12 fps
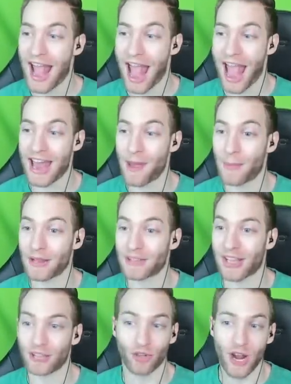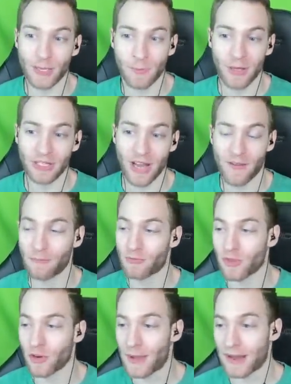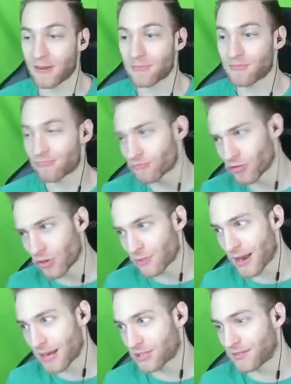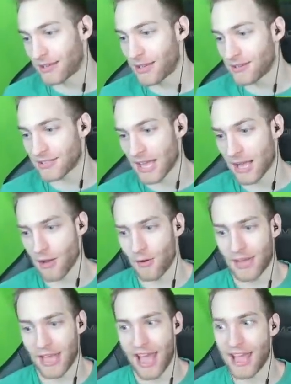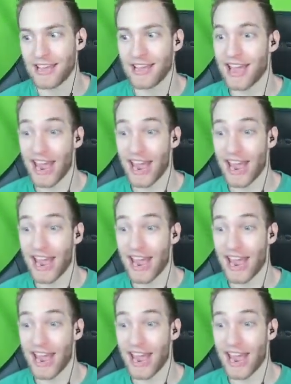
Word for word: and everybody's like, try his punch out rule Roller Breakers video. I was like, okay.